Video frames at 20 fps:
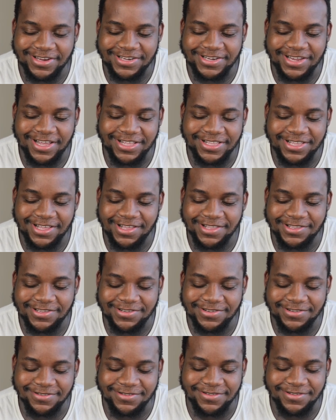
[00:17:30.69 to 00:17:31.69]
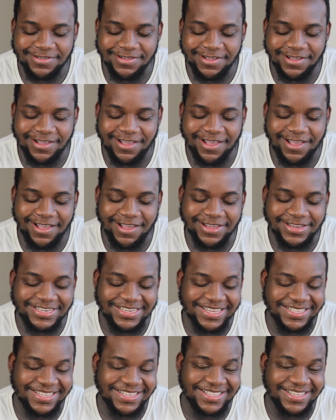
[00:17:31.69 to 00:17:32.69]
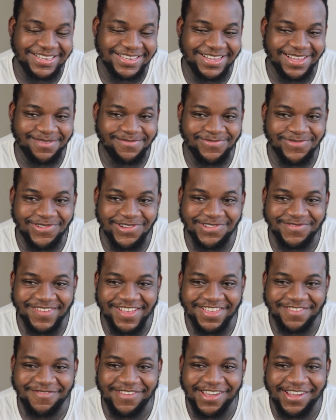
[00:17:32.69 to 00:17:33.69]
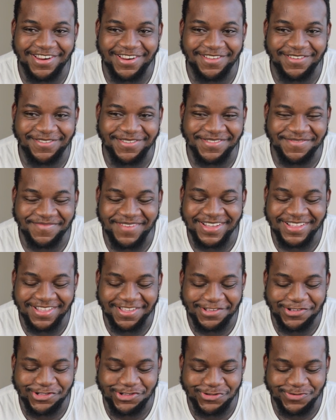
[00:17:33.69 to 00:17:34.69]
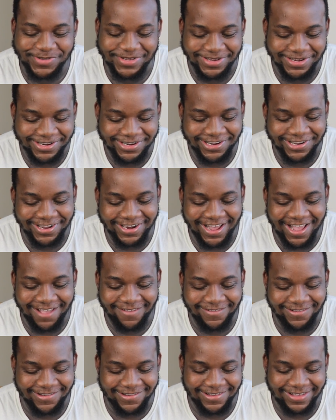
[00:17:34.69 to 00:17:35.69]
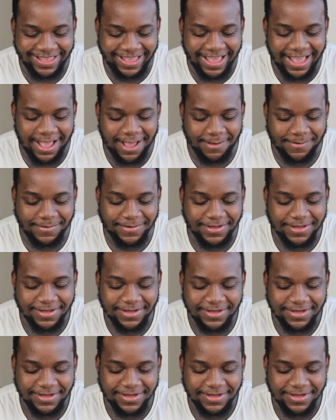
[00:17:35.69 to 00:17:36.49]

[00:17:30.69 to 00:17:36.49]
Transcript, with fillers: Shout out to uh, out to Jake Paul, man. You making the make the YouTuber look good. I ain't gonna cap.